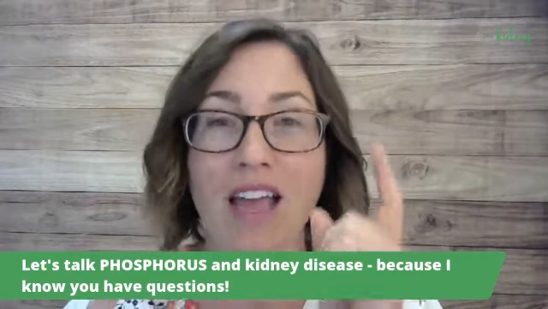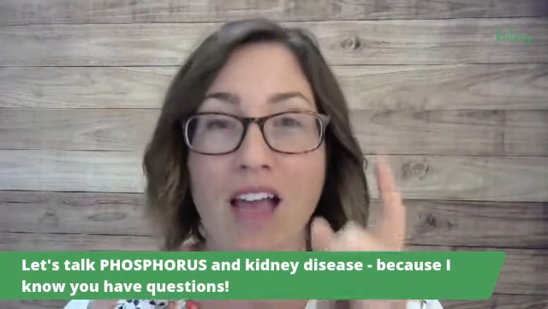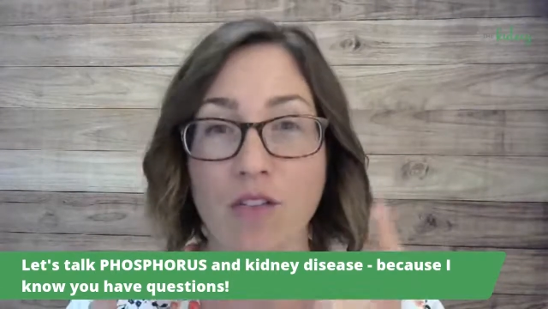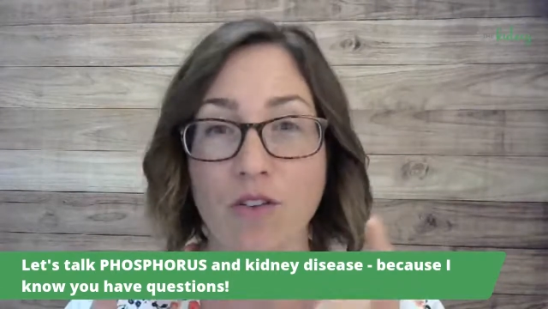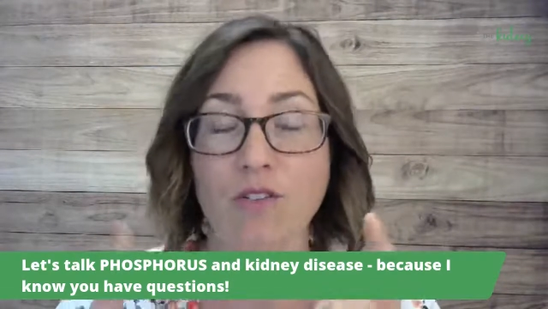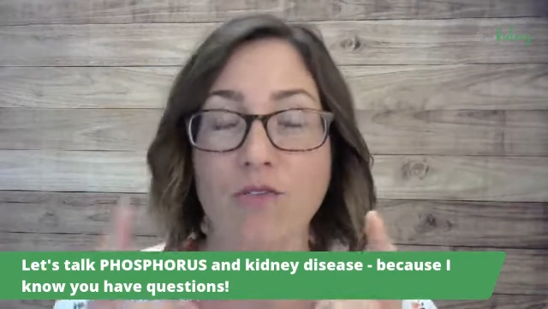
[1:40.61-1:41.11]

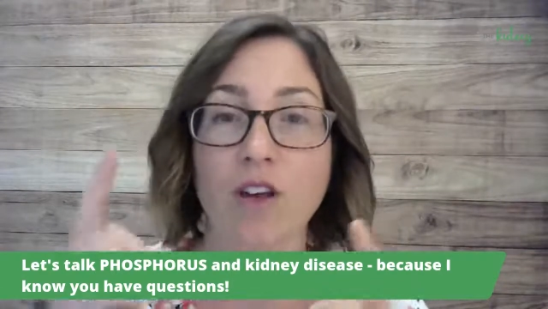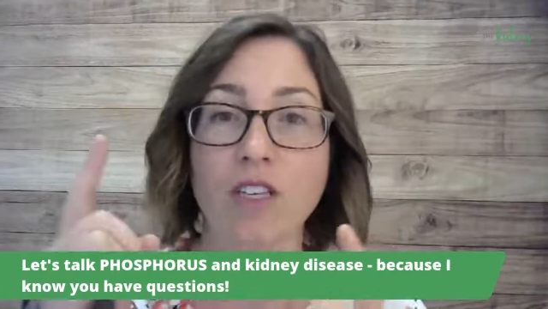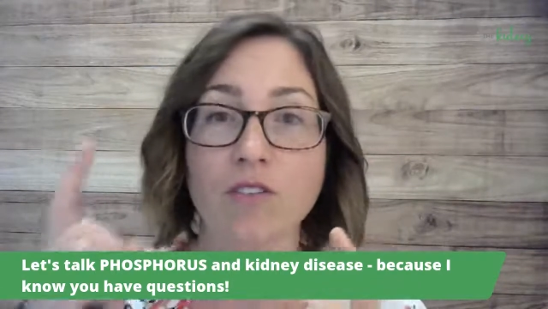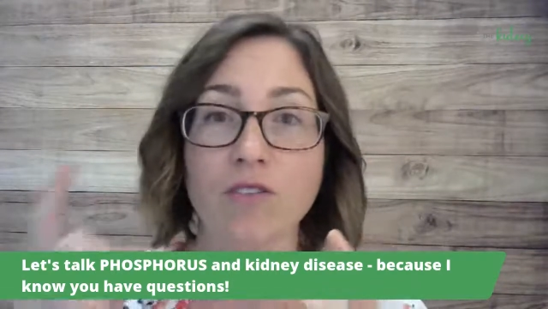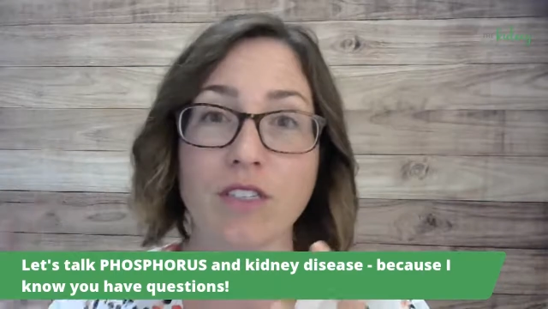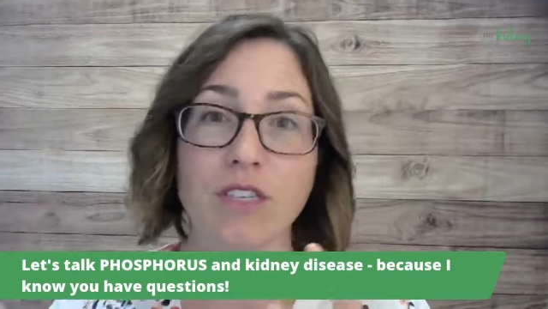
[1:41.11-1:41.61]
and those
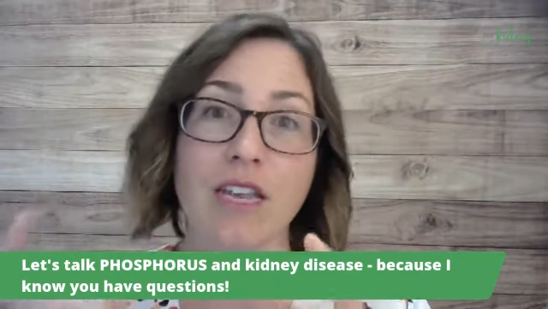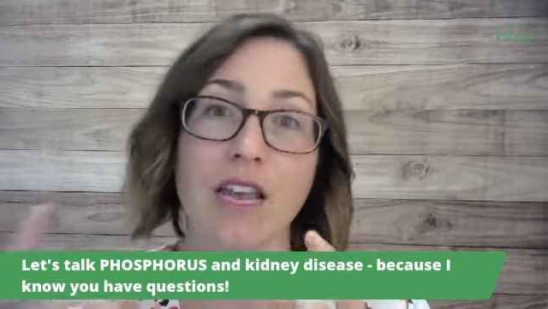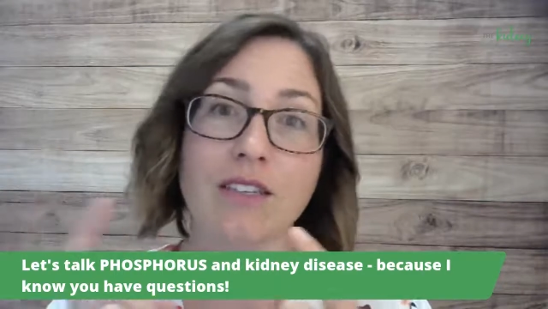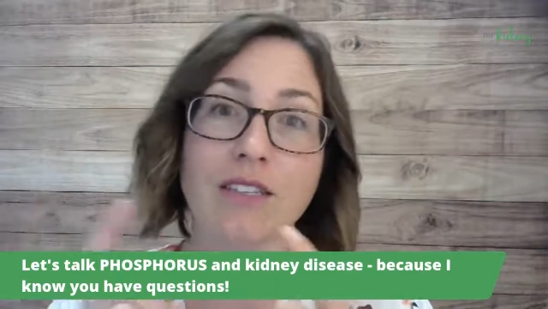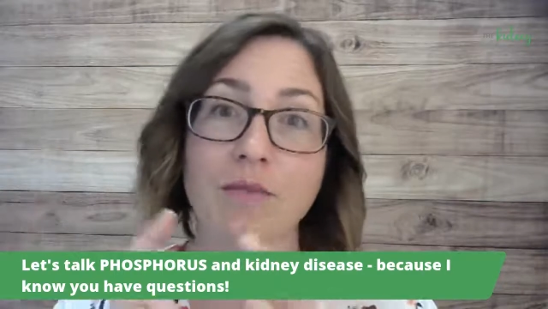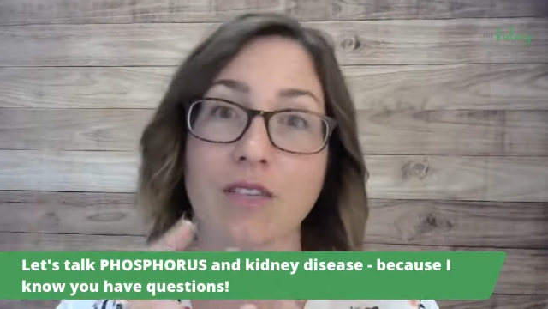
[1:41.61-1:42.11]
phosphorus and
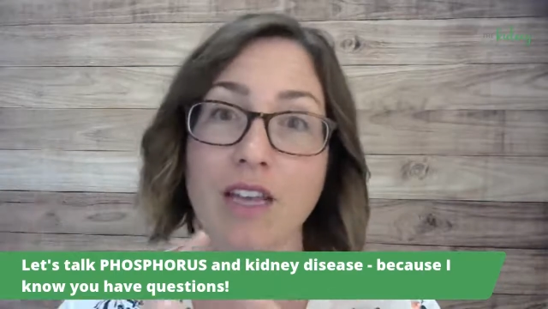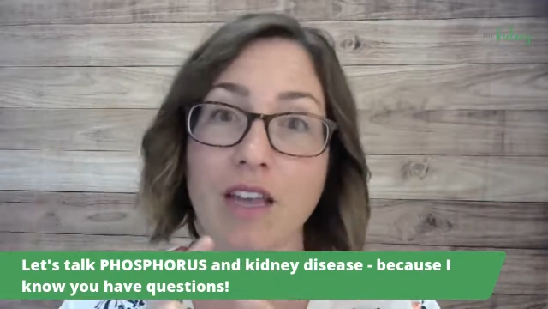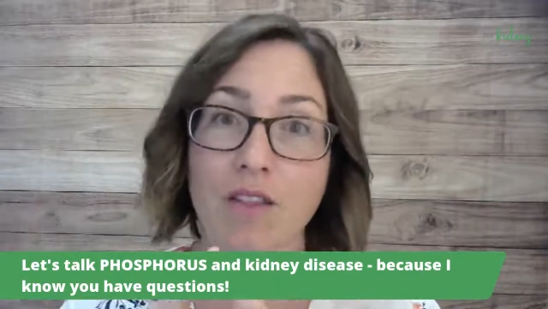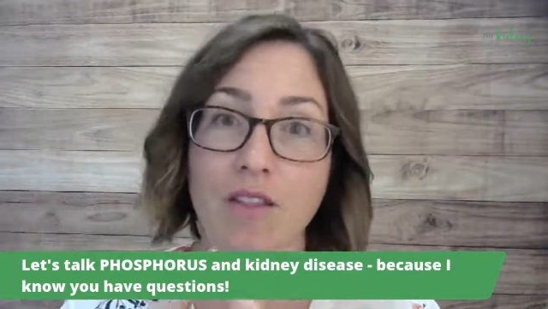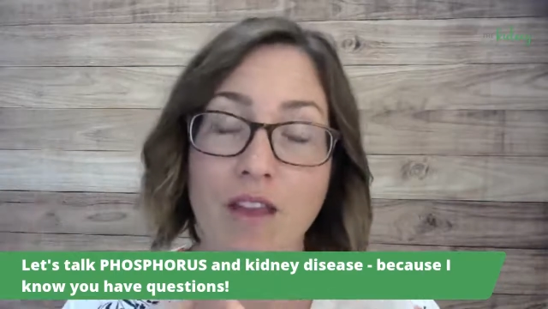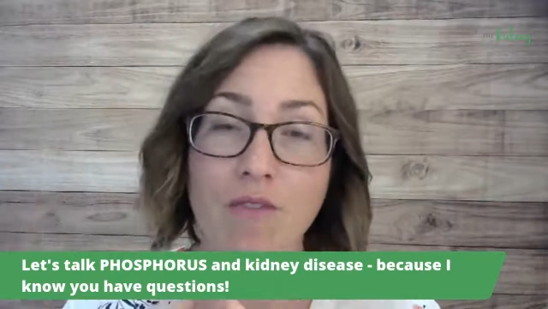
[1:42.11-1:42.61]
calcium
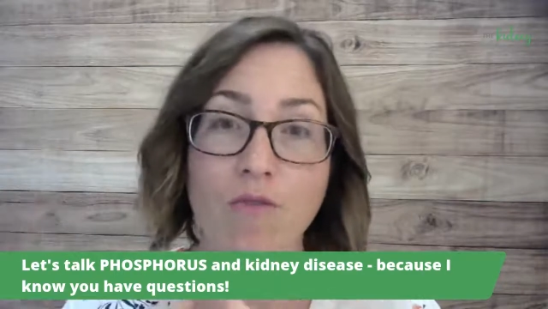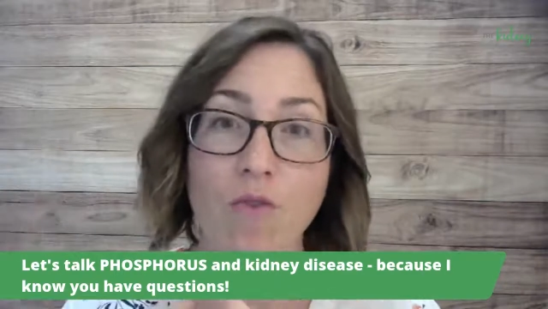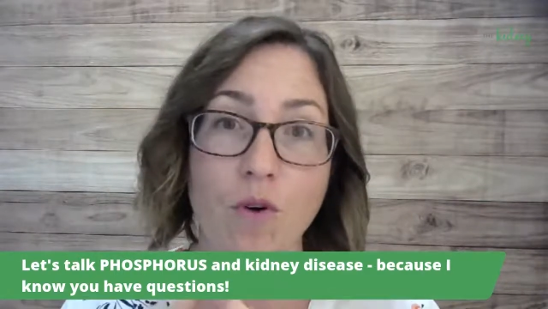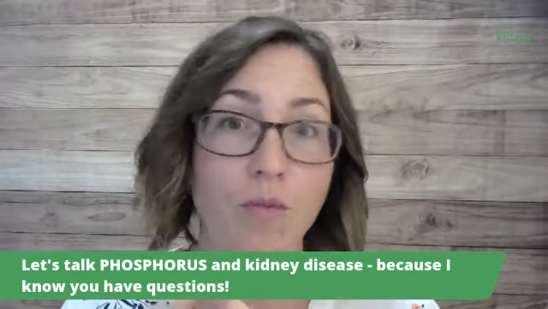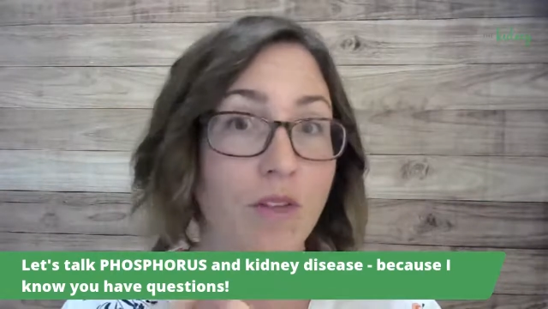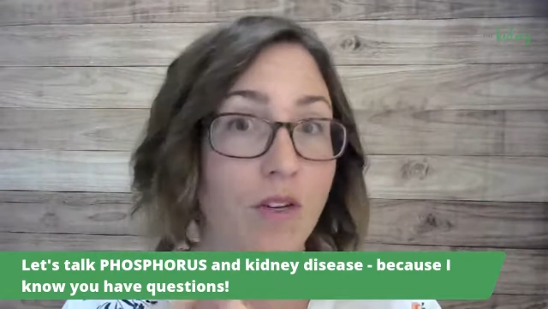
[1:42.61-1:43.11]
together, they
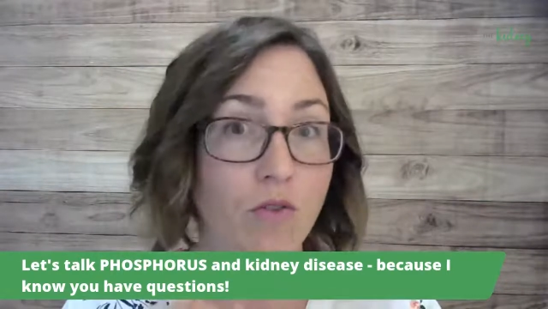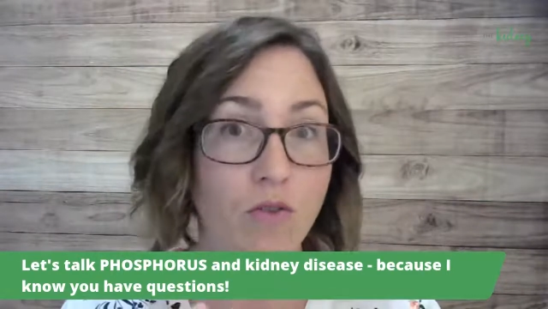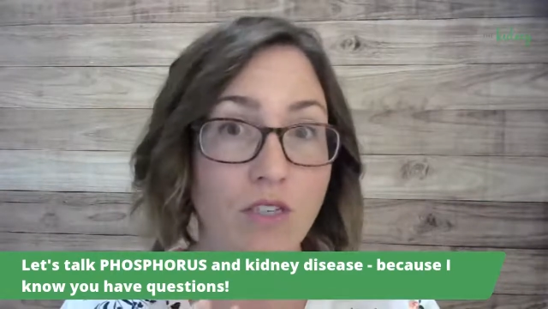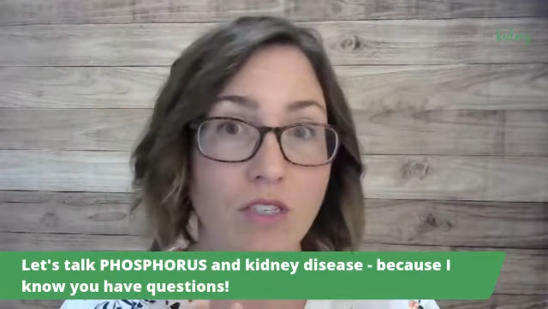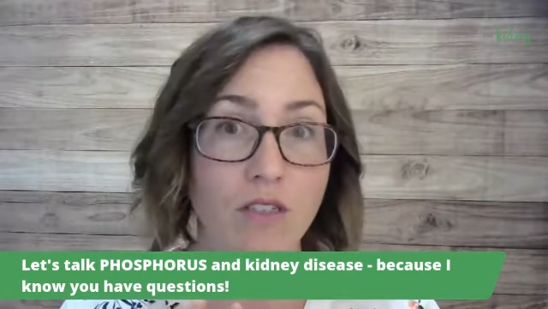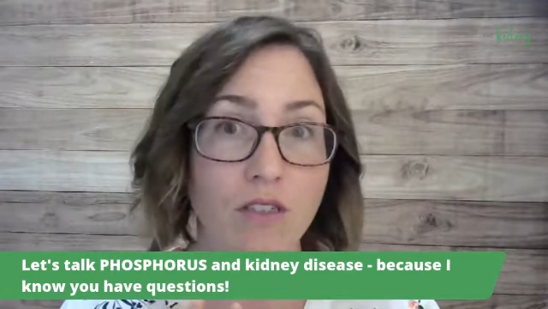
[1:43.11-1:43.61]
form little
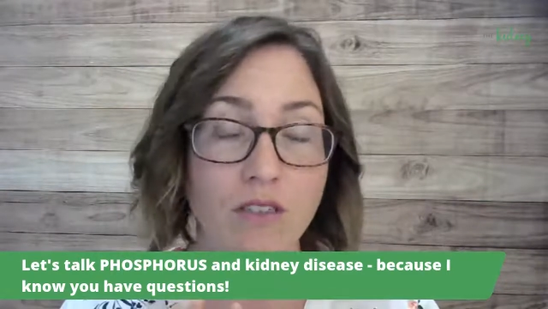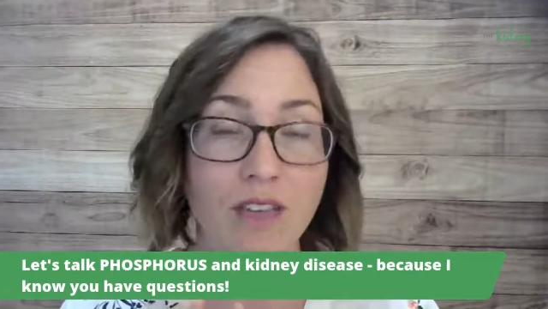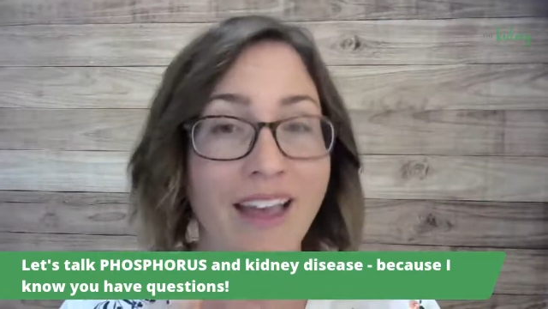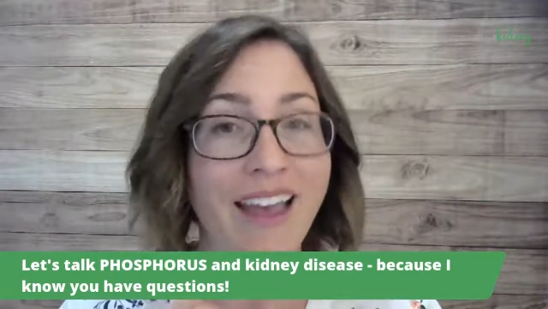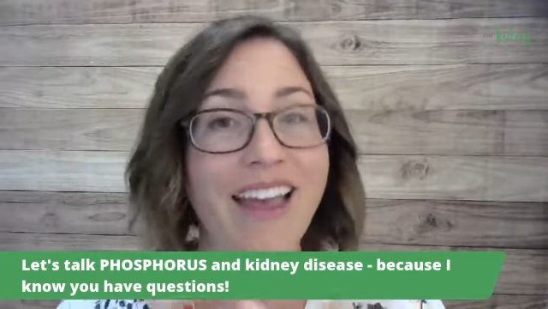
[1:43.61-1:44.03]
crystals.